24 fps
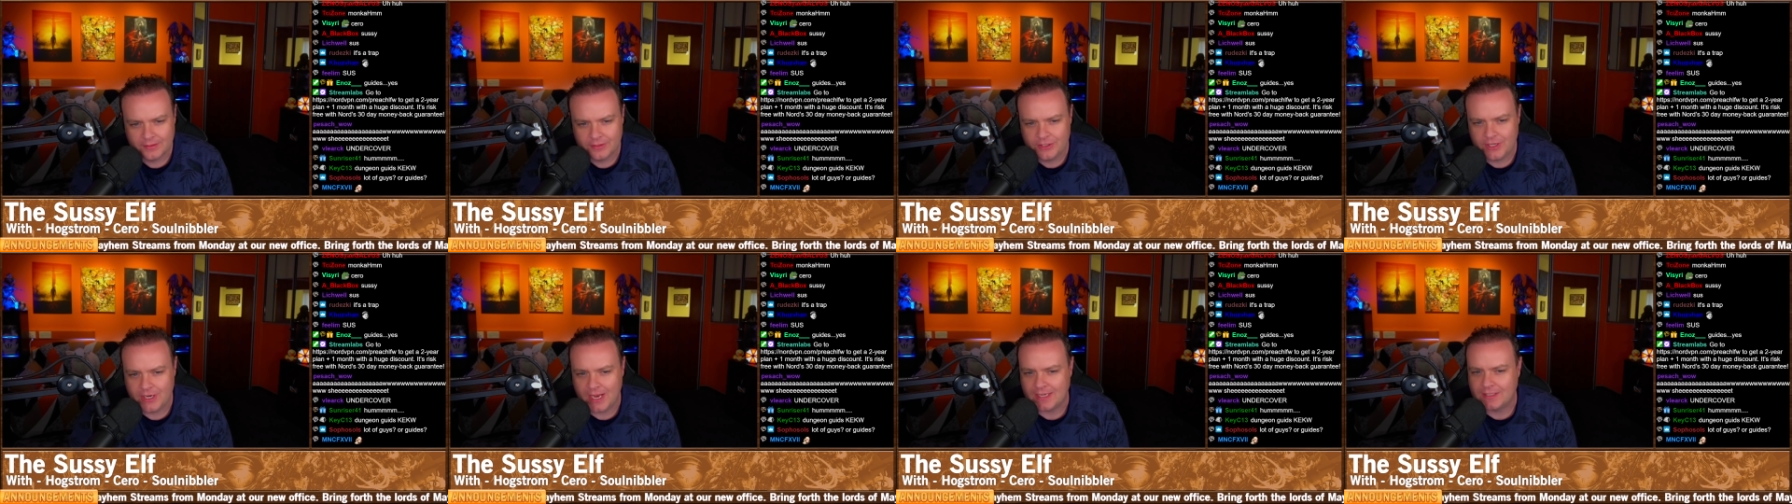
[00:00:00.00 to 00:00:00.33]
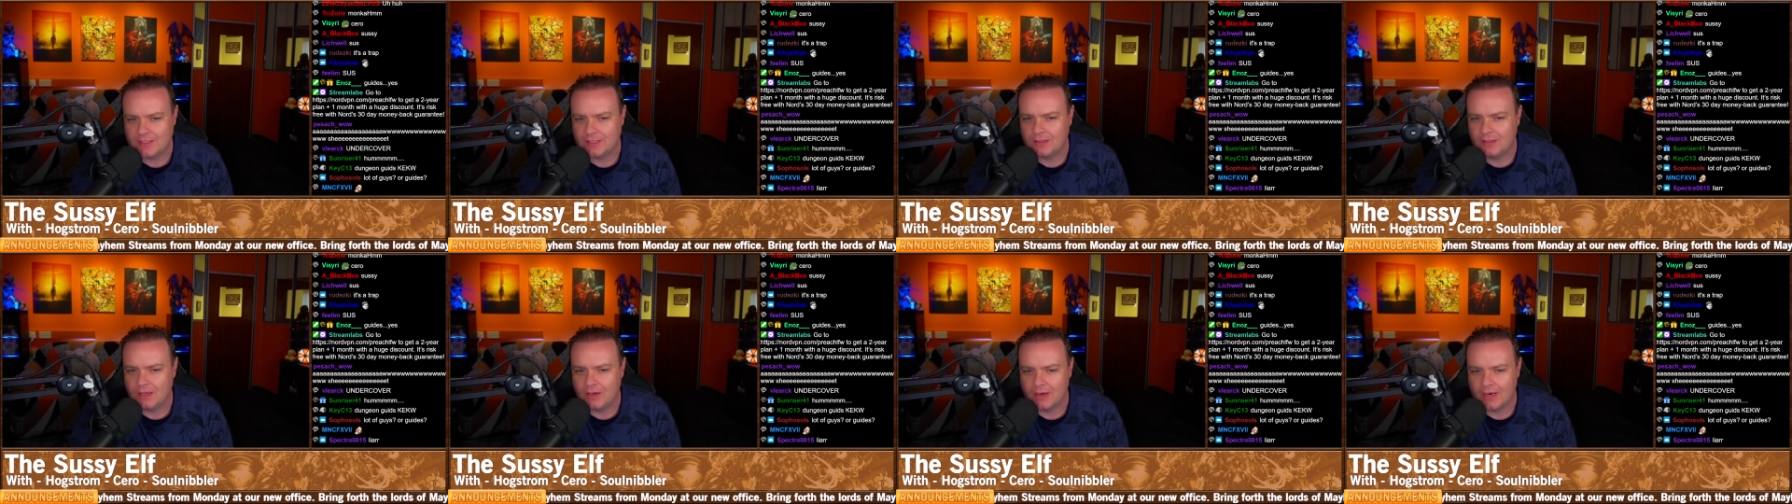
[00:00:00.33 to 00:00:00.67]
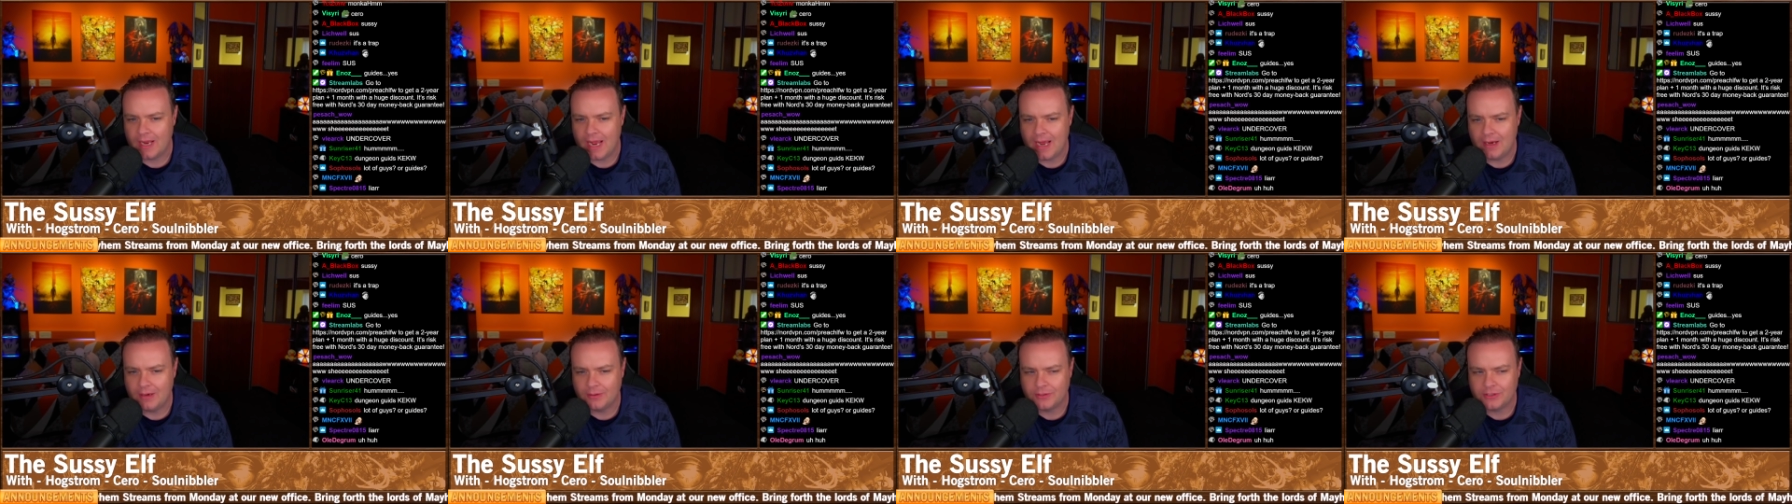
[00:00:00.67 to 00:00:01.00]
She had to log
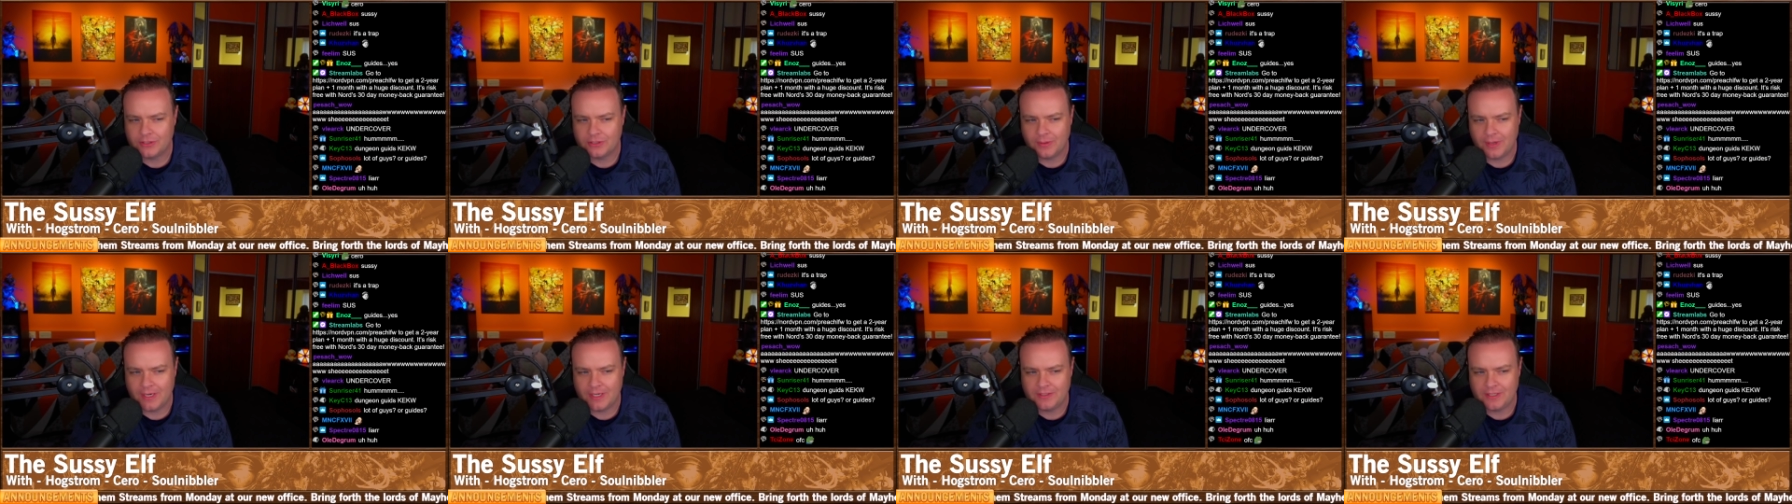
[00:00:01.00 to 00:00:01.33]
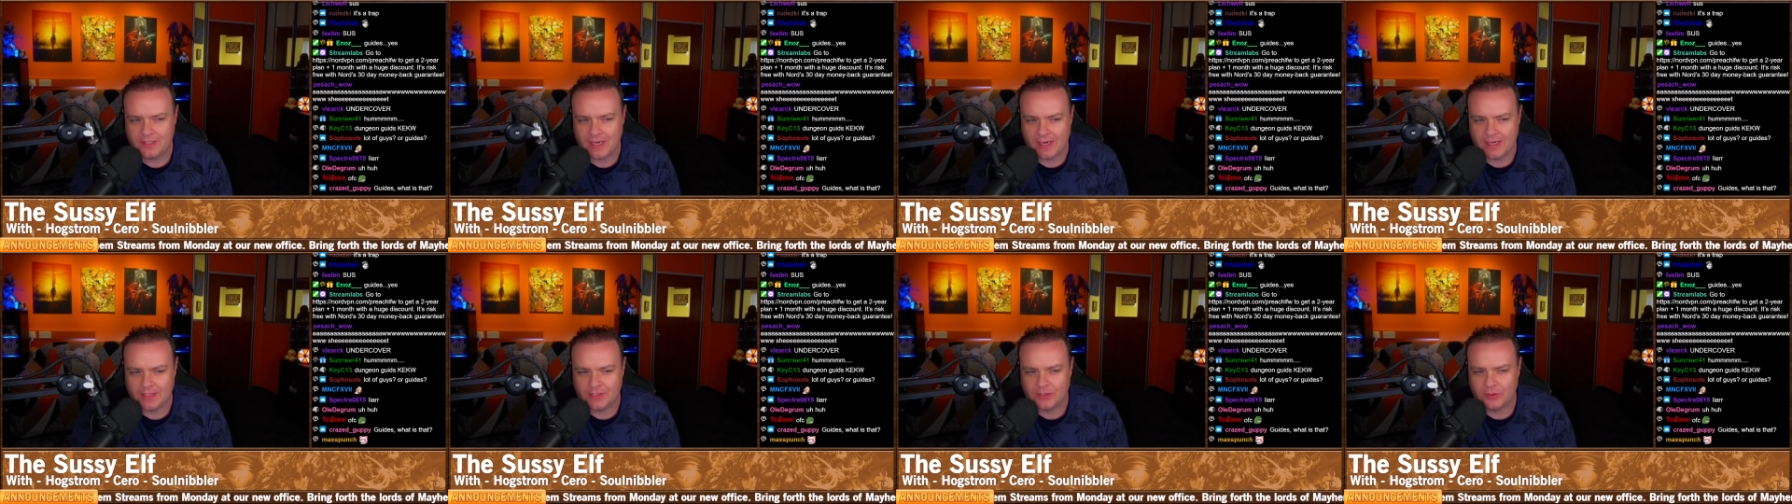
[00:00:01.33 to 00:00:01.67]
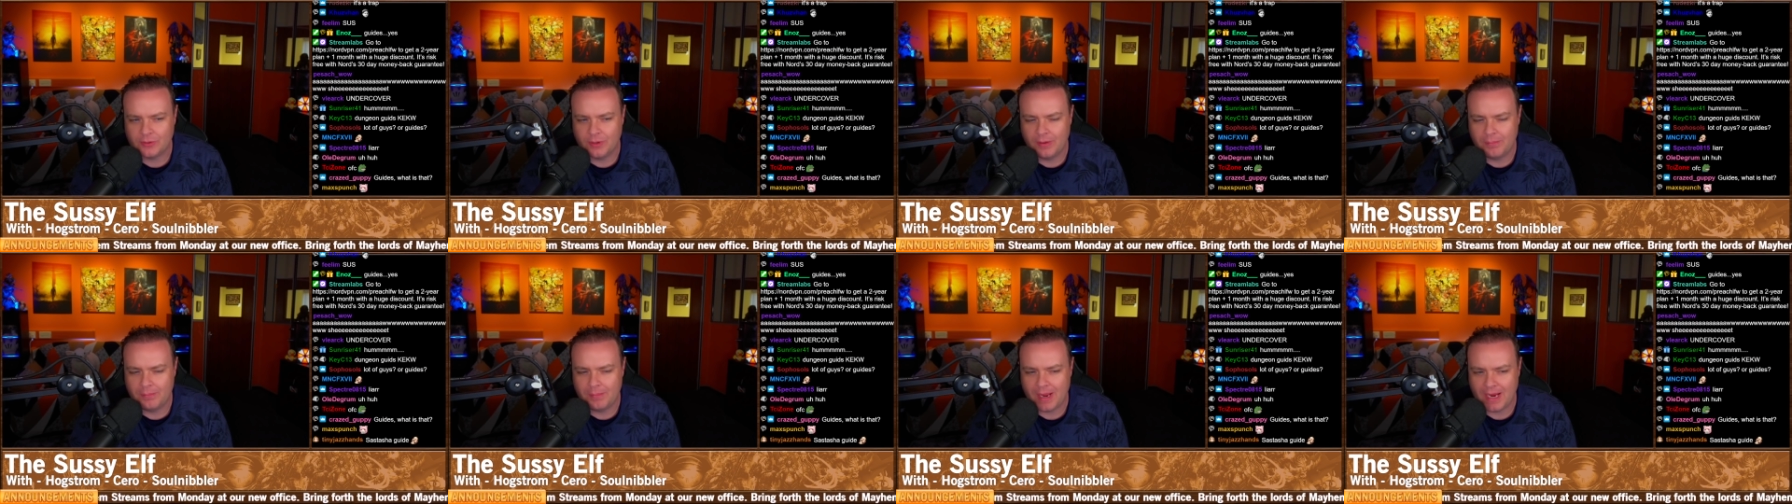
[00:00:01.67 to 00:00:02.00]
out, so I sent it
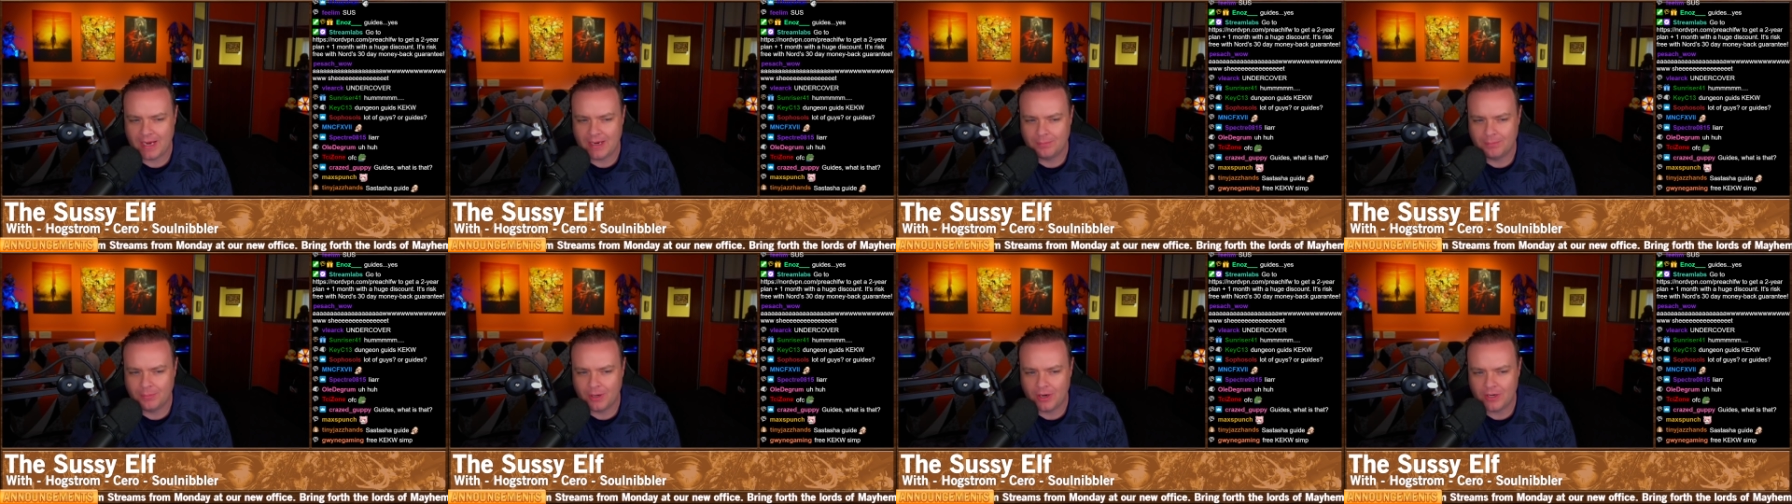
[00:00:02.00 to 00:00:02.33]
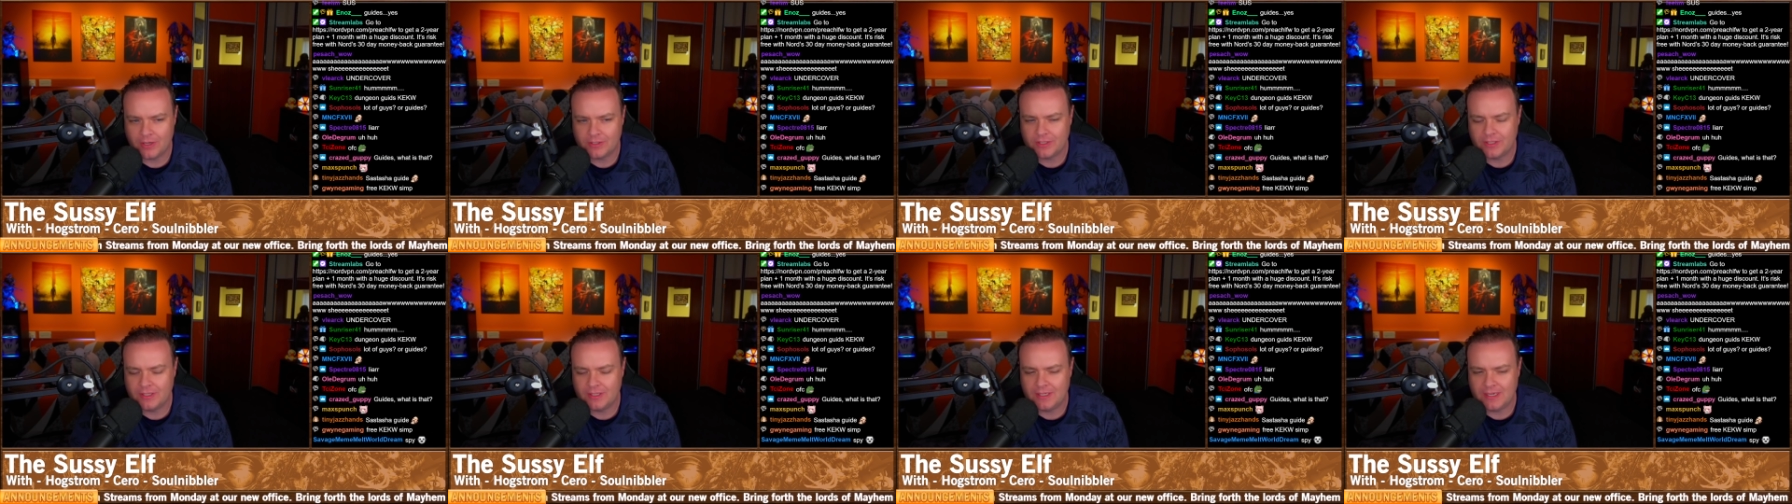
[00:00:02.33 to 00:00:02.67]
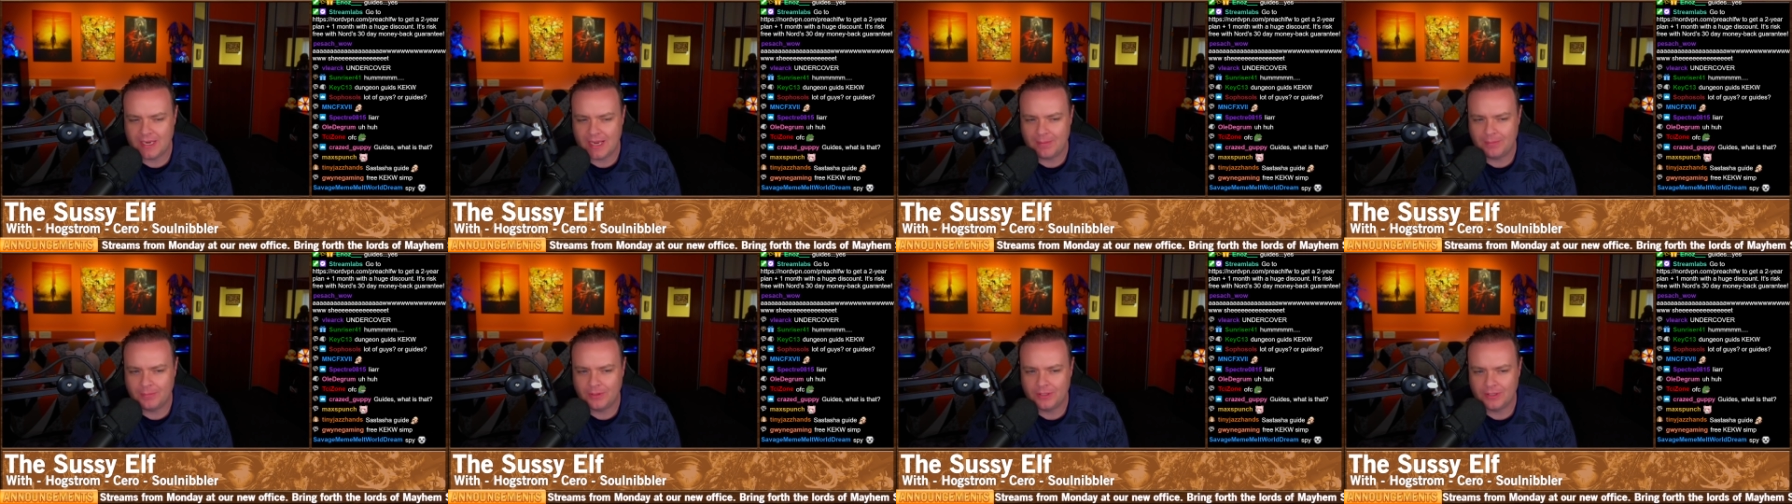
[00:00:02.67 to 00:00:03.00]
to her main box and
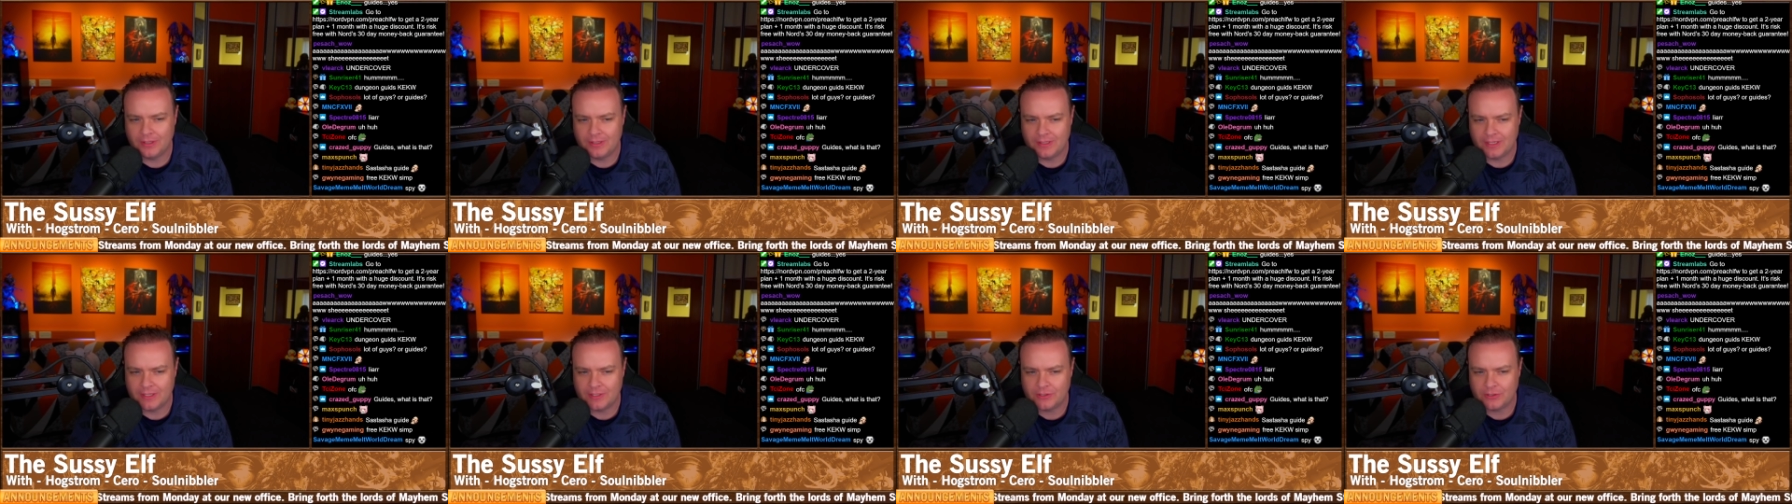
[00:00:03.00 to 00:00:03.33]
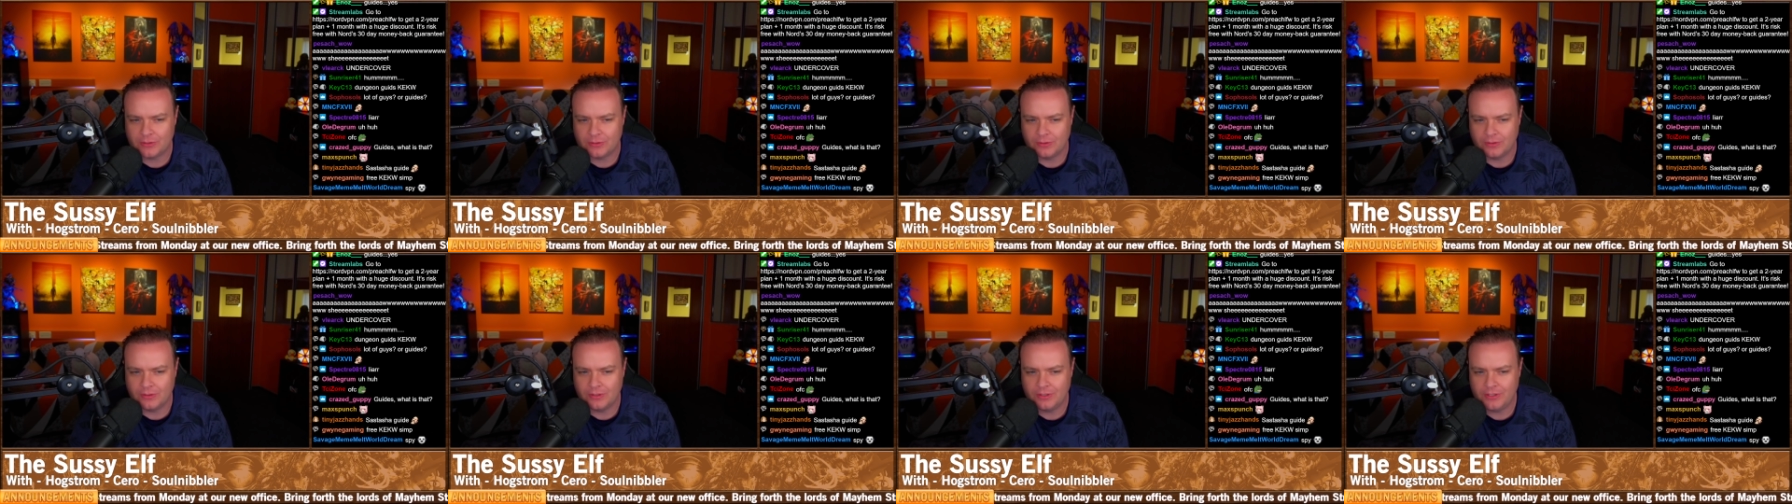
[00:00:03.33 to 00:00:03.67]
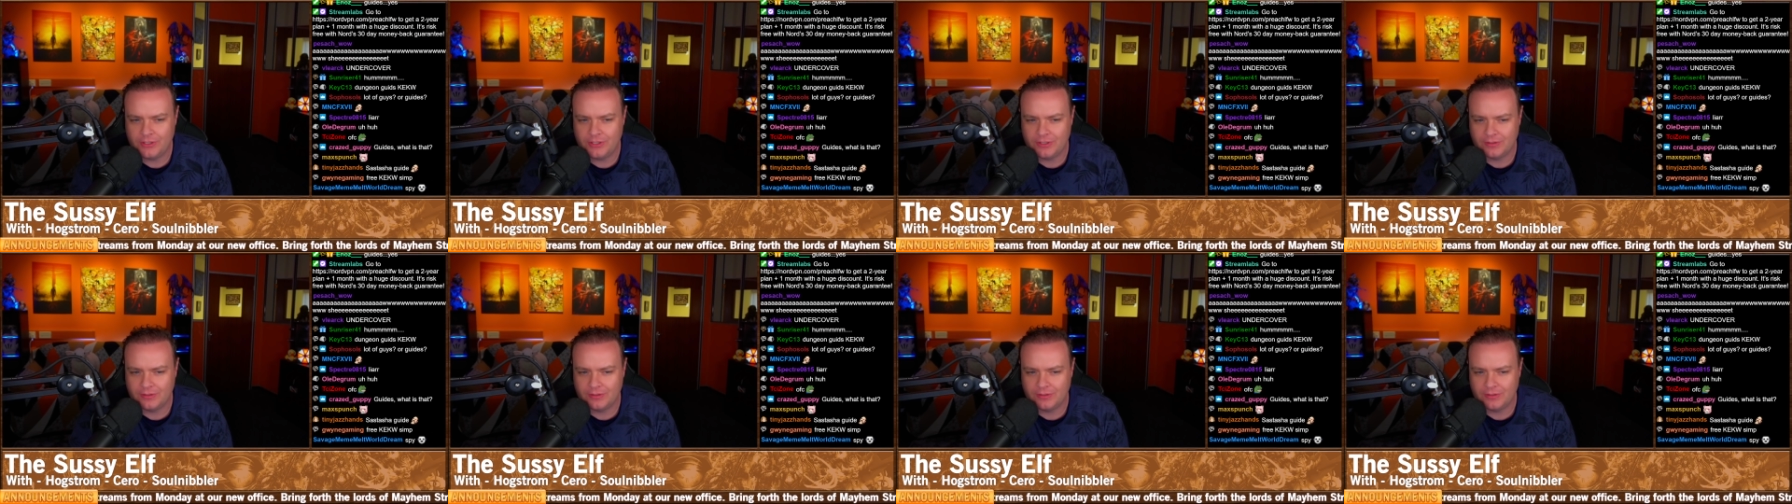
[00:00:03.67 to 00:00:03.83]
DM'd her Discord.